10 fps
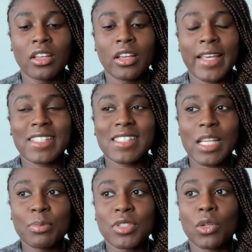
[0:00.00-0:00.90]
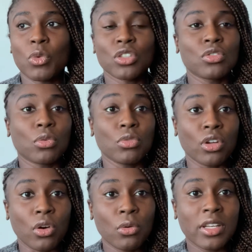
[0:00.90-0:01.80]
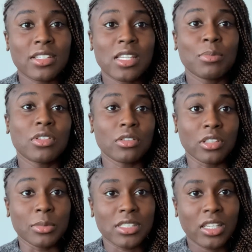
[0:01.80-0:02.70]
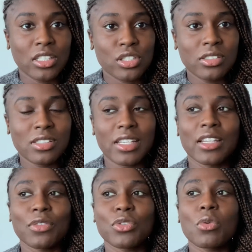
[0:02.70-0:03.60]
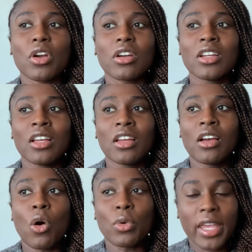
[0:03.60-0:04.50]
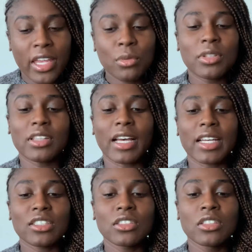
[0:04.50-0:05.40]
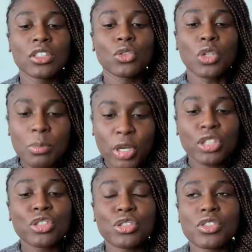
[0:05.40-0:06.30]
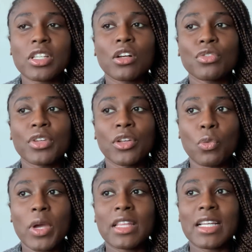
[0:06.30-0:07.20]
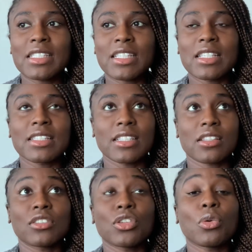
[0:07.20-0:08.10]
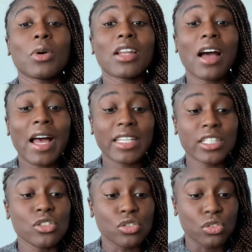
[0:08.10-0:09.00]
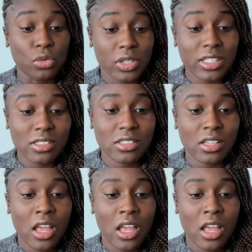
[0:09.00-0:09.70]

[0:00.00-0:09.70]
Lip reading: accepting what you don't know and accepting your limitations. And if you are okay with that, you can market yourself in a way that says, listen, you know what? I can do this.